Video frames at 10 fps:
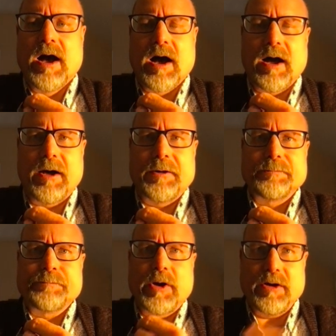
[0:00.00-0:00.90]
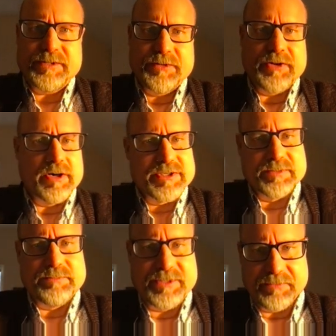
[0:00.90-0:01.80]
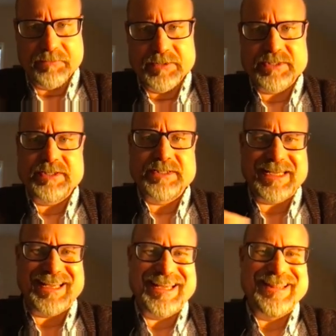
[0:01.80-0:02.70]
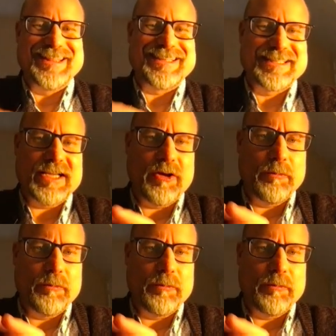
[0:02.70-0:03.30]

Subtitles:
Also, there are some differences in the cell